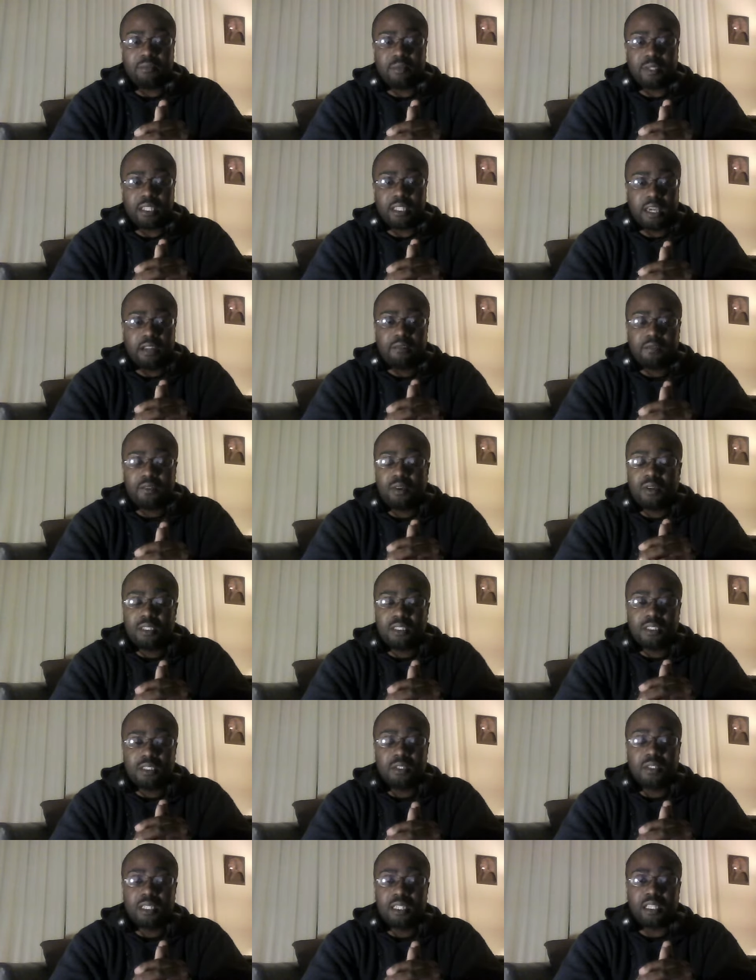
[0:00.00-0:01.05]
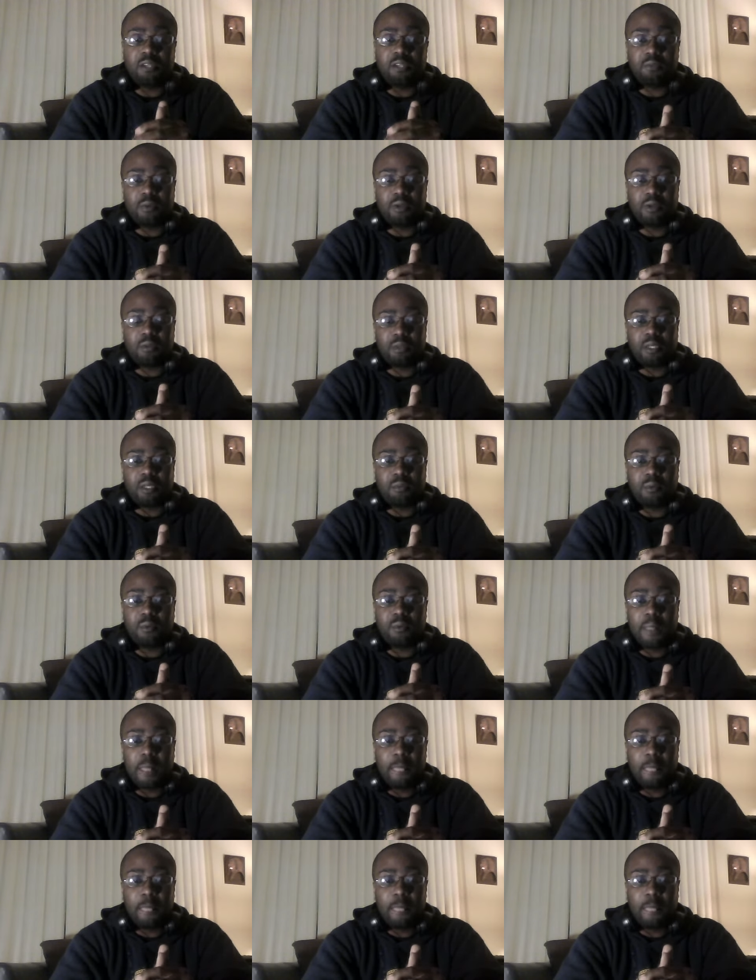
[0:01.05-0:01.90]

We can't afford to do it anymore, people.